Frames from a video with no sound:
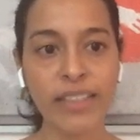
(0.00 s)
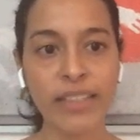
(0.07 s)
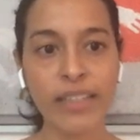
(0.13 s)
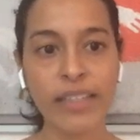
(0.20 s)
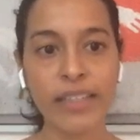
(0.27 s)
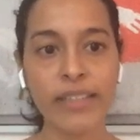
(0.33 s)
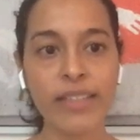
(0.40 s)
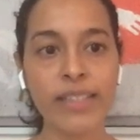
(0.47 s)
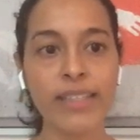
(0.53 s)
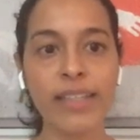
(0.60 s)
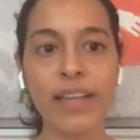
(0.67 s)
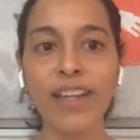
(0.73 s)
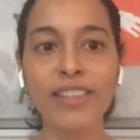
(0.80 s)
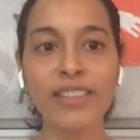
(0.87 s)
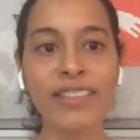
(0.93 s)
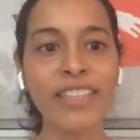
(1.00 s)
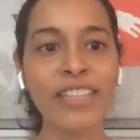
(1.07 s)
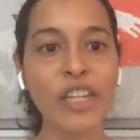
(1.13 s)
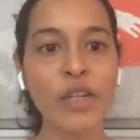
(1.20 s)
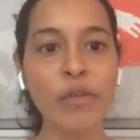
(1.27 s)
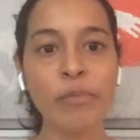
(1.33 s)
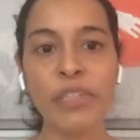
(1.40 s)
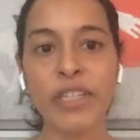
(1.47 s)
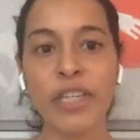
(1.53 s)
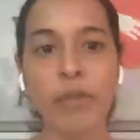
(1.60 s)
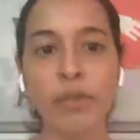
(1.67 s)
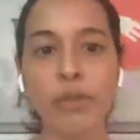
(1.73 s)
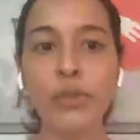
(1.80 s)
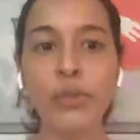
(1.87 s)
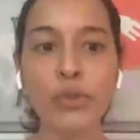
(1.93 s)
It's not being
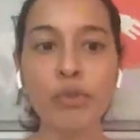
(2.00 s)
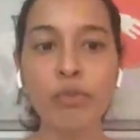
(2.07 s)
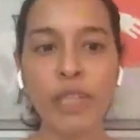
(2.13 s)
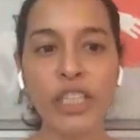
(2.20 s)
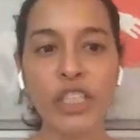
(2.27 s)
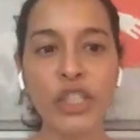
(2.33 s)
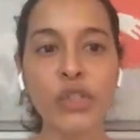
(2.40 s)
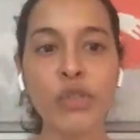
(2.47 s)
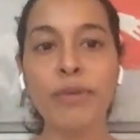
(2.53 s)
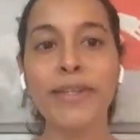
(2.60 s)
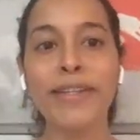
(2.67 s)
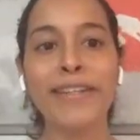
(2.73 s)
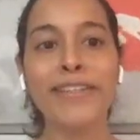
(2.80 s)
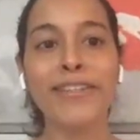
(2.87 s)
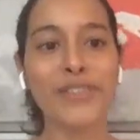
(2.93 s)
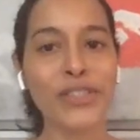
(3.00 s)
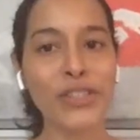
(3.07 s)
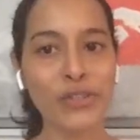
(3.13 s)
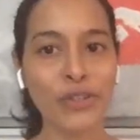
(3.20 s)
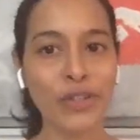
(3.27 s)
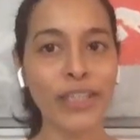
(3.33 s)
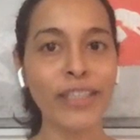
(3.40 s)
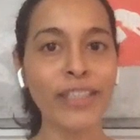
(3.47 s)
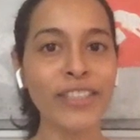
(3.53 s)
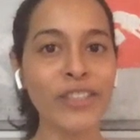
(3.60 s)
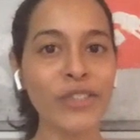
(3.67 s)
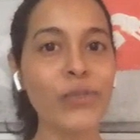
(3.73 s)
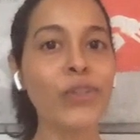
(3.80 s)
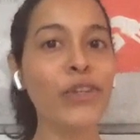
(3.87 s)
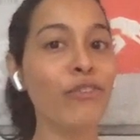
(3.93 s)
able to do much. Kubernetes is trying
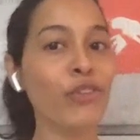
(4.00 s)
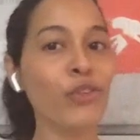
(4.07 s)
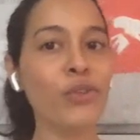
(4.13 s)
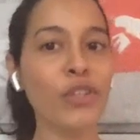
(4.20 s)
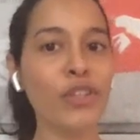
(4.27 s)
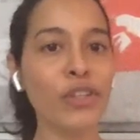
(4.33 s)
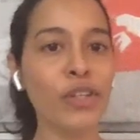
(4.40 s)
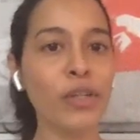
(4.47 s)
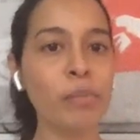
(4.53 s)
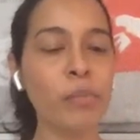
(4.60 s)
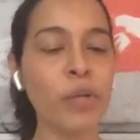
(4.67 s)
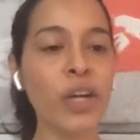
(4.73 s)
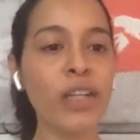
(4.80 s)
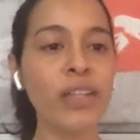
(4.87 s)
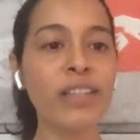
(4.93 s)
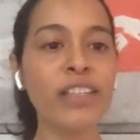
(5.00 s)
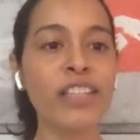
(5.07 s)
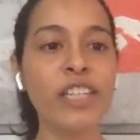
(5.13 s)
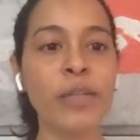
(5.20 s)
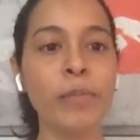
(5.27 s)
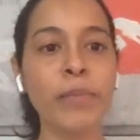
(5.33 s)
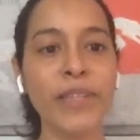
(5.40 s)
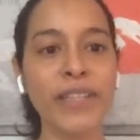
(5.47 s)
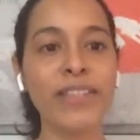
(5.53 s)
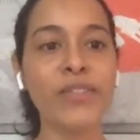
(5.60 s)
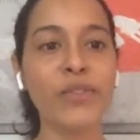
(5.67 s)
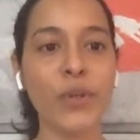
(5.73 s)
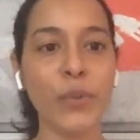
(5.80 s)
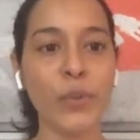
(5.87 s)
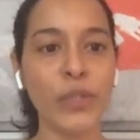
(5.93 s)
to give you the 3rd pod, but it's
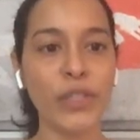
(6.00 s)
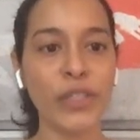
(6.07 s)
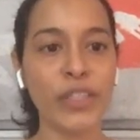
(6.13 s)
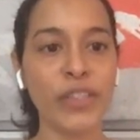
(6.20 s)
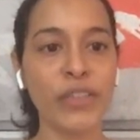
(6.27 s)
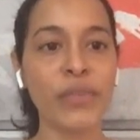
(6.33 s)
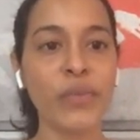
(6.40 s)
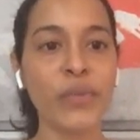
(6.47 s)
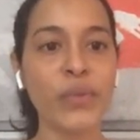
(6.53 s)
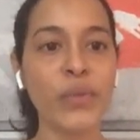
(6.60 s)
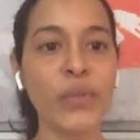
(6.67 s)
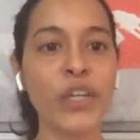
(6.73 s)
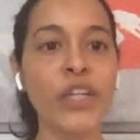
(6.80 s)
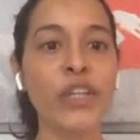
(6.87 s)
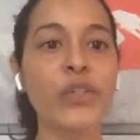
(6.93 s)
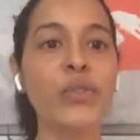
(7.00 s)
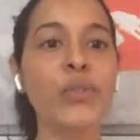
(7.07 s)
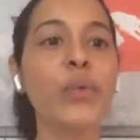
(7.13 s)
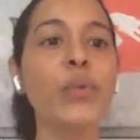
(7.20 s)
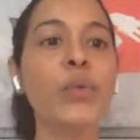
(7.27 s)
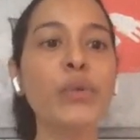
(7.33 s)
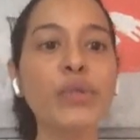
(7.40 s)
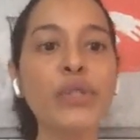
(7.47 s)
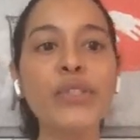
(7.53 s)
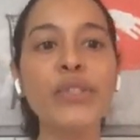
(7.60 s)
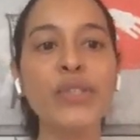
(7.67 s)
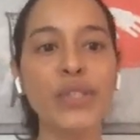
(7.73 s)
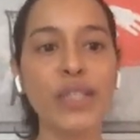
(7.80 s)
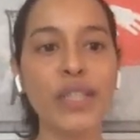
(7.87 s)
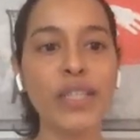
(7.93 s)
not working. So we will
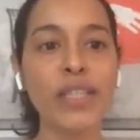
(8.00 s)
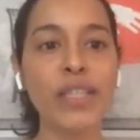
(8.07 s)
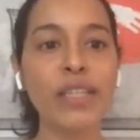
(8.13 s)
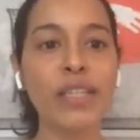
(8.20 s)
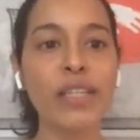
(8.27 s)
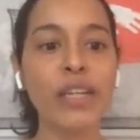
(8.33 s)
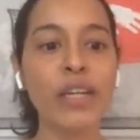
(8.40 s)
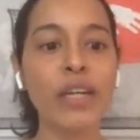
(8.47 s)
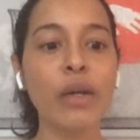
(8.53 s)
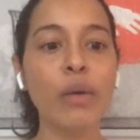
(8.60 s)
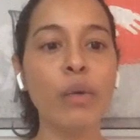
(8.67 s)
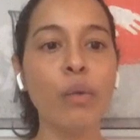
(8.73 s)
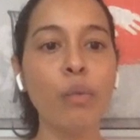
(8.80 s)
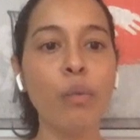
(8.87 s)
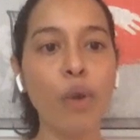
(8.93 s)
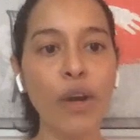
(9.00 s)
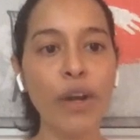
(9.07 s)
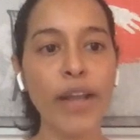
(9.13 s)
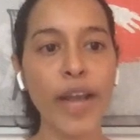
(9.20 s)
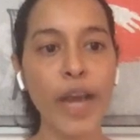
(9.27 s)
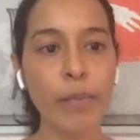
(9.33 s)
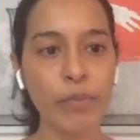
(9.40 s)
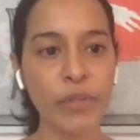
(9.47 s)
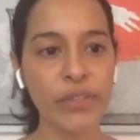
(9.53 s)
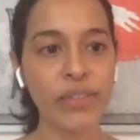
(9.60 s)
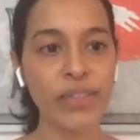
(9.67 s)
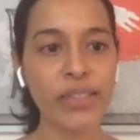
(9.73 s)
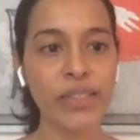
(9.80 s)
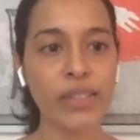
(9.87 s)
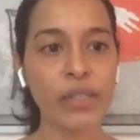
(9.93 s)
see what
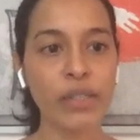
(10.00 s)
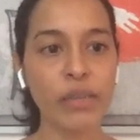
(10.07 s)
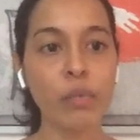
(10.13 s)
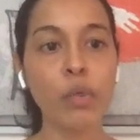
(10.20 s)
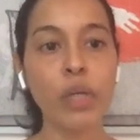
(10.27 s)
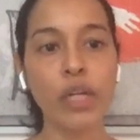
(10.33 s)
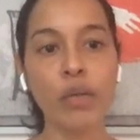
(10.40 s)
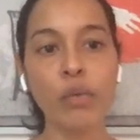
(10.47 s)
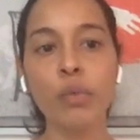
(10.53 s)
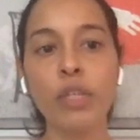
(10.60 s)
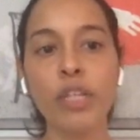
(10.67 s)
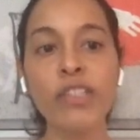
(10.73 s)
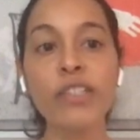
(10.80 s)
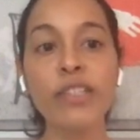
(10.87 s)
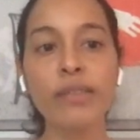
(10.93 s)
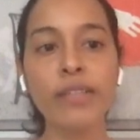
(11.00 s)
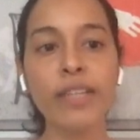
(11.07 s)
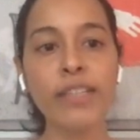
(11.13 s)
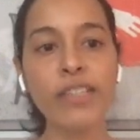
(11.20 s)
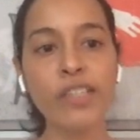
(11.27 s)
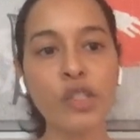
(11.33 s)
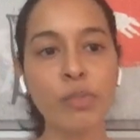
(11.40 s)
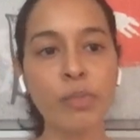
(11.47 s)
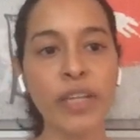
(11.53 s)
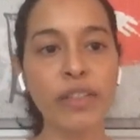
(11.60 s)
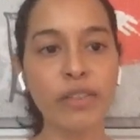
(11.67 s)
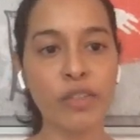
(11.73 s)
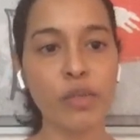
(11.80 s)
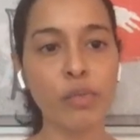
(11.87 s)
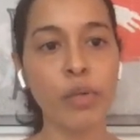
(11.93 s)
happens. Let's inspect
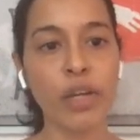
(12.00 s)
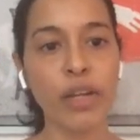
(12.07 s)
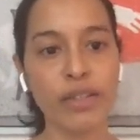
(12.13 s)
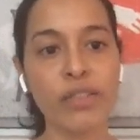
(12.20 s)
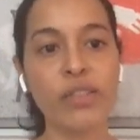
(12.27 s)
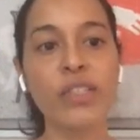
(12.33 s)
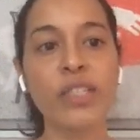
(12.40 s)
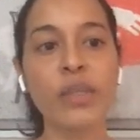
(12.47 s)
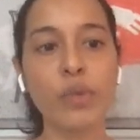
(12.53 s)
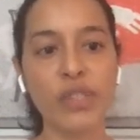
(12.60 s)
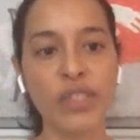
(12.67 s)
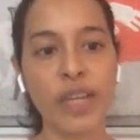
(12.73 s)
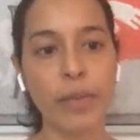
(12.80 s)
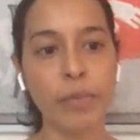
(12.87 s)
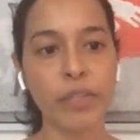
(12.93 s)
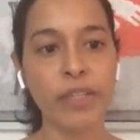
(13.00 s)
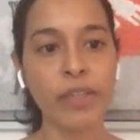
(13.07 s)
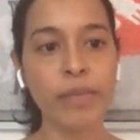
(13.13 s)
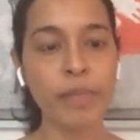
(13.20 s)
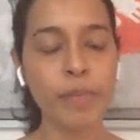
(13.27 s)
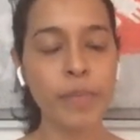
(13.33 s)
this pod and see what's happening.